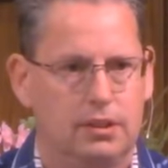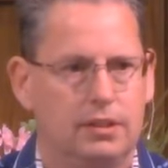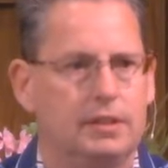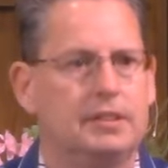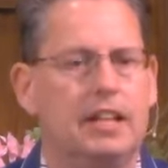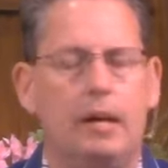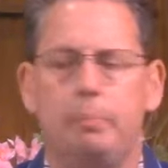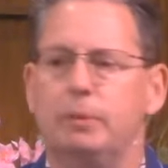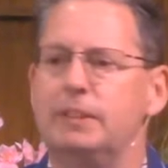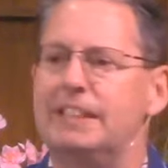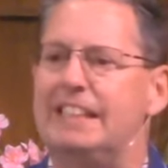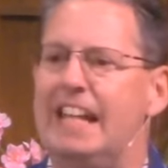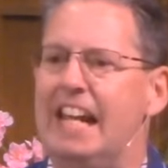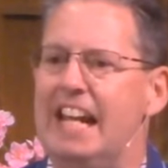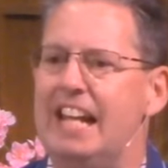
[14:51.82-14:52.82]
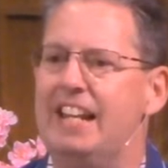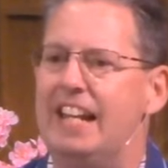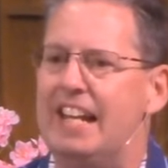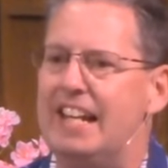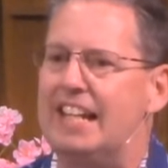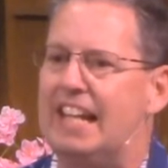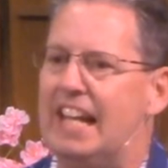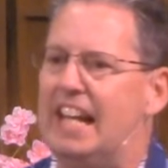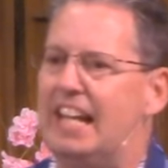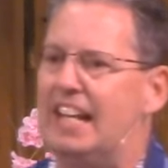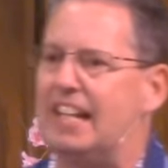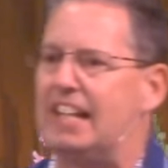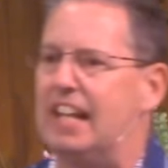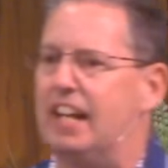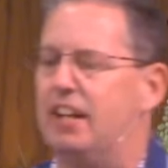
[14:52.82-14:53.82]
This happens again and again
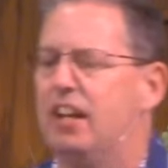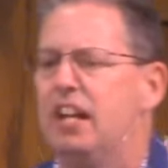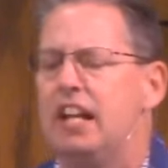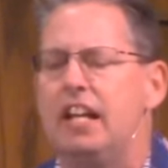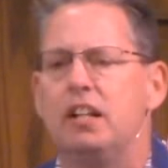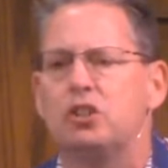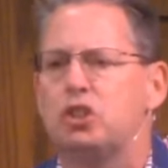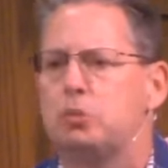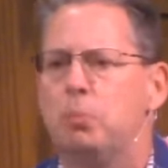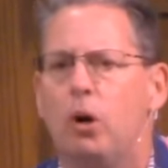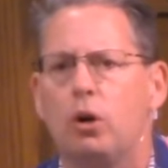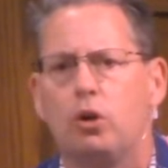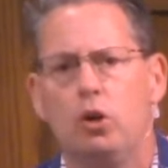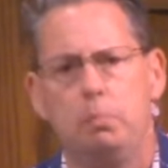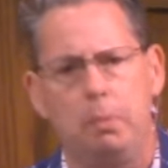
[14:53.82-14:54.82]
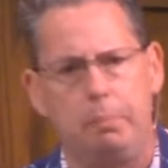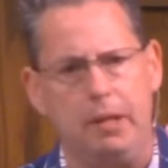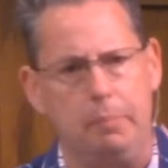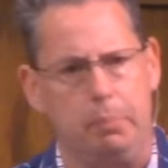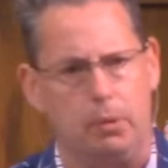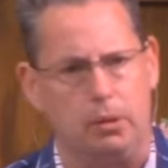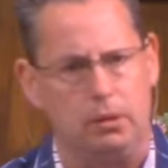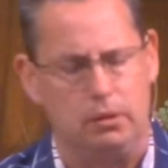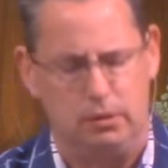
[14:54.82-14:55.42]
and again in a small group of people.